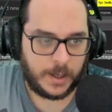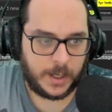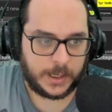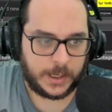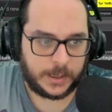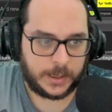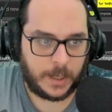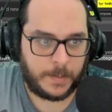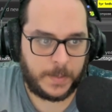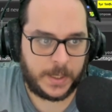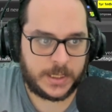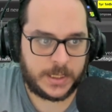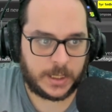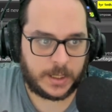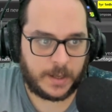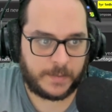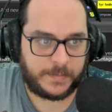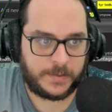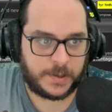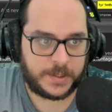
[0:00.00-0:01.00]
That means that
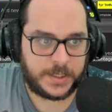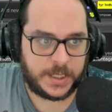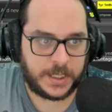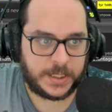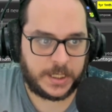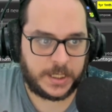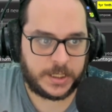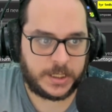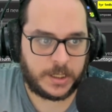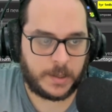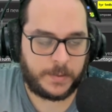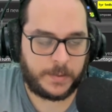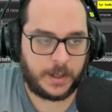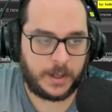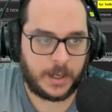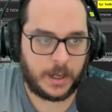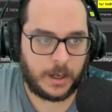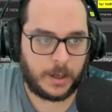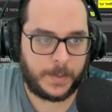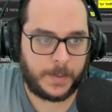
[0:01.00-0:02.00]
after 60 something
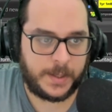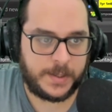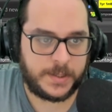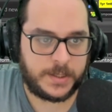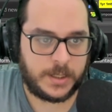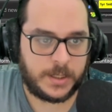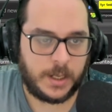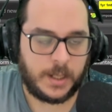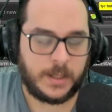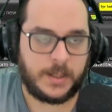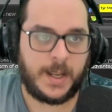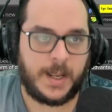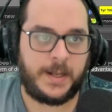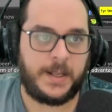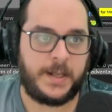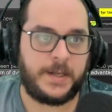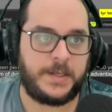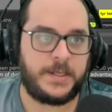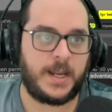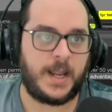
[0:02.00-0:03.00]
elements, then
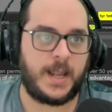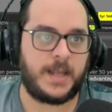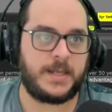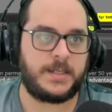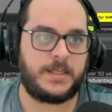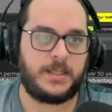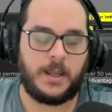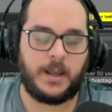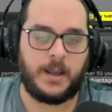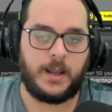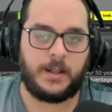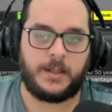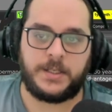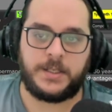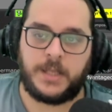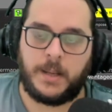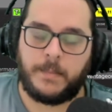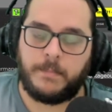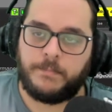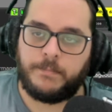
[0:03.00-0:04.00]
it's just the
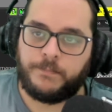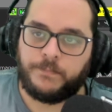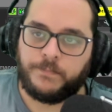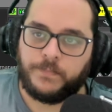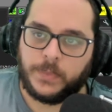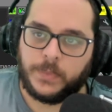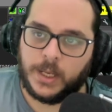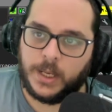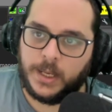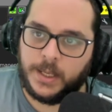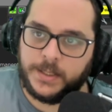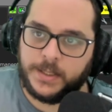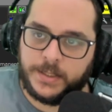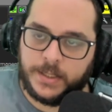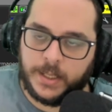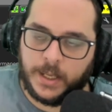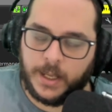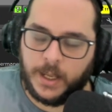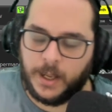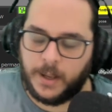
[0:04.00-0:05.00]
same. It's
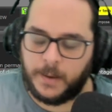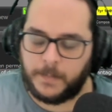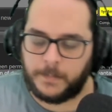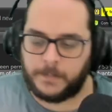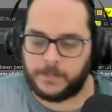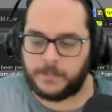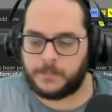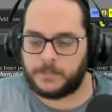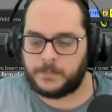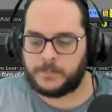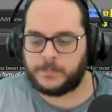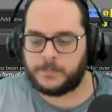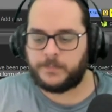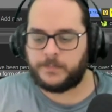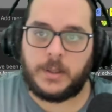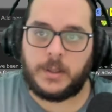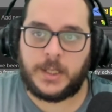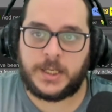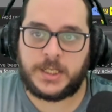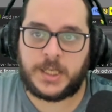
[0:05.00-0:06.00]

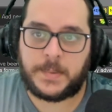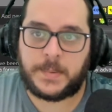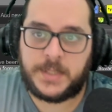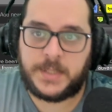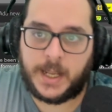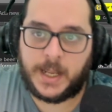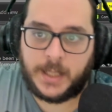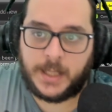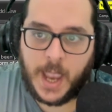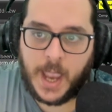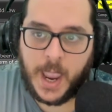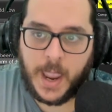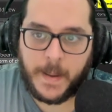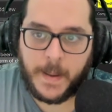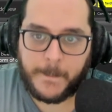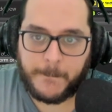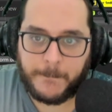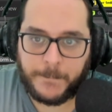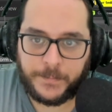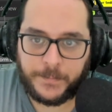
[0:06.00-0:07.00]
the subset A.
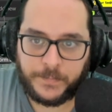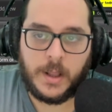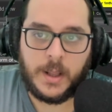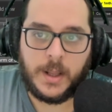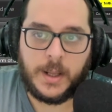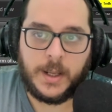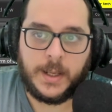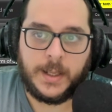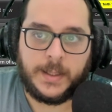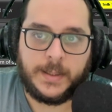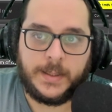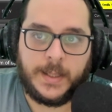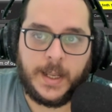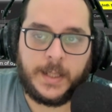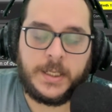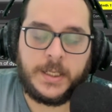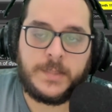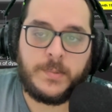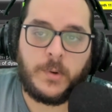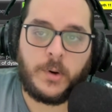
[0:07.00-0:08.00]

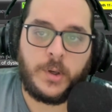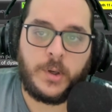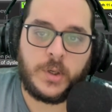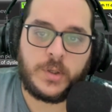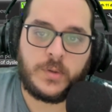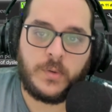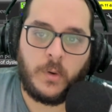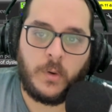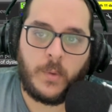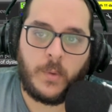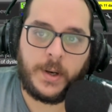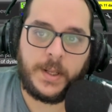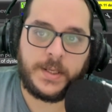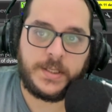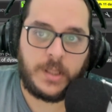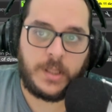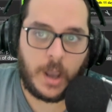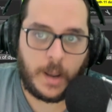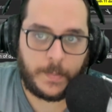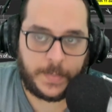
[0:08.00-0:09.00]
That is more useful when it's
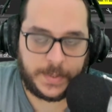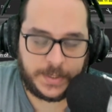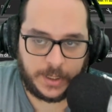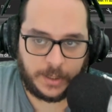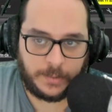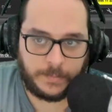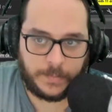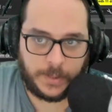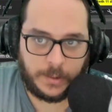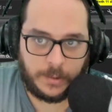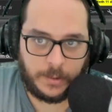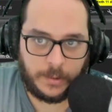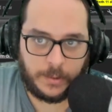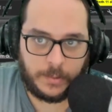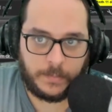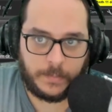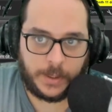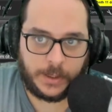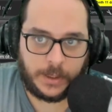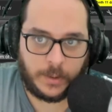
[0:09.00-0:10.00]
the opposite,
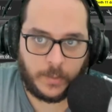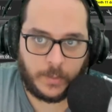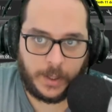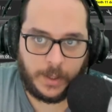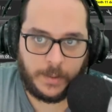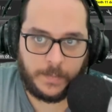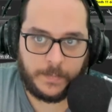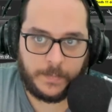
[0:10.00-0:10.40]
by the way.